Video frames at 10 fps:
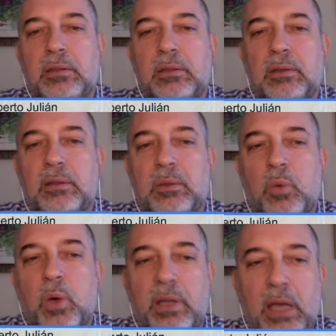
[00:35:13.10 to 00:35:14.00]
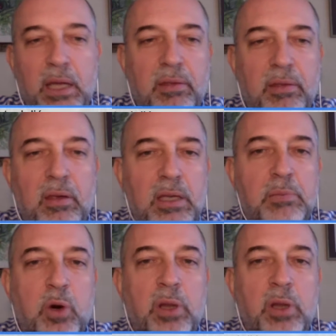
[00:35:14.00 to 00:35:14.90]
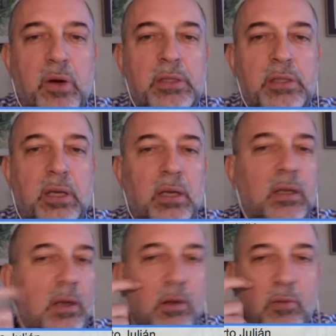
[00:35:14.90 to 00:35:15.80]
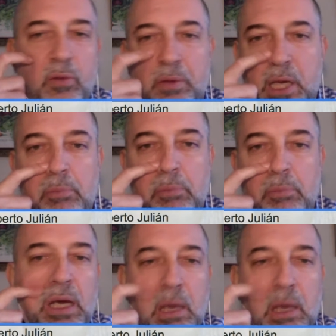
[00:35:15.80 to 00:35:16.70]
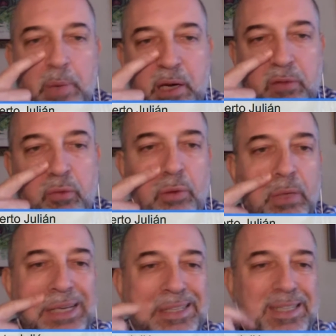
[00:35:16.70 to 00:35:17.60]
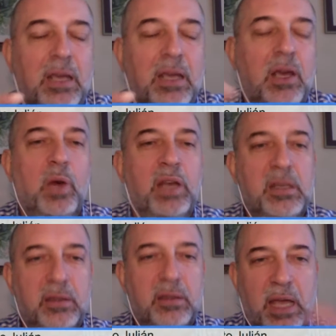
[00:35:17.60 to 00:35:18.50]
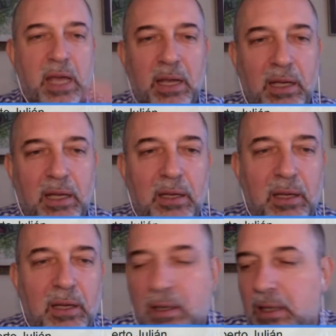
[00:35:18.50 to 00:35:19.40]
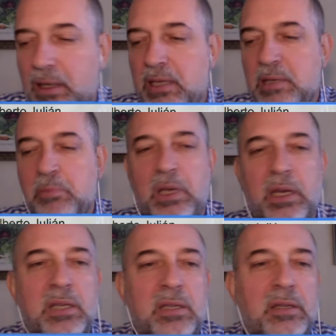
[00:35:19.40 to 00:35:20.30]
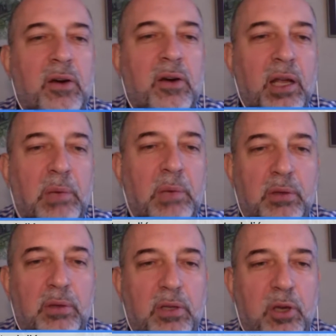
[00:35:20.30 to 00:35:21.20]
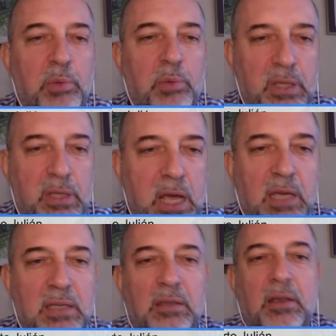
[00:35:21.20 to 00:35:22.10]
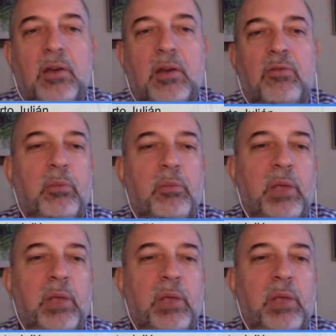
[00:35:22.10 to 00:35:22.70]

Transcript: what I think is more interesting from the MBA, apart from, let's say, when I say technical, it doesn't mean necessarily about computer science. For me,